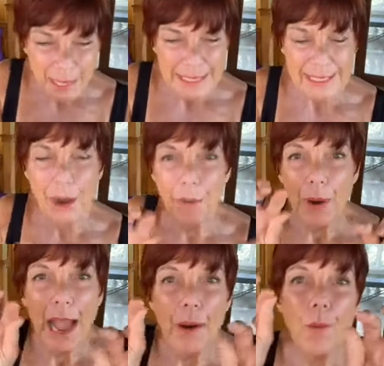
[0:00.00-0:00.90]
So
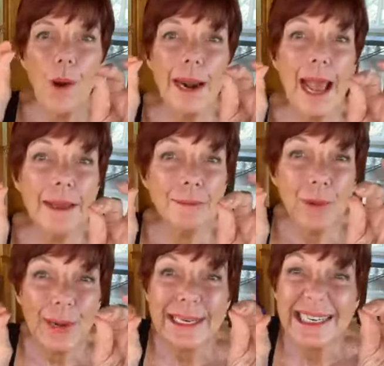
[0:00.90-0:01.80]
what I'm
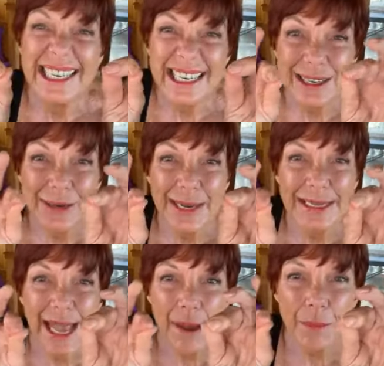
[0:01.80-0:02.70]
going to do
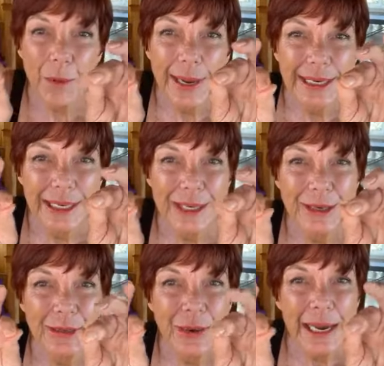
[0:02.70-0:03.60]
is I'm going
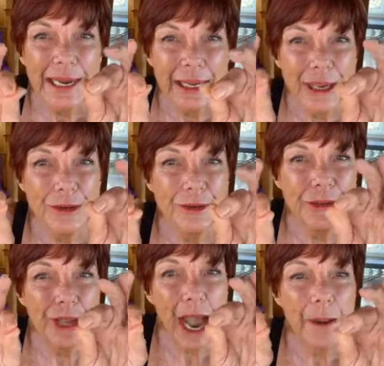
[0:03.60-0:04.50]
to use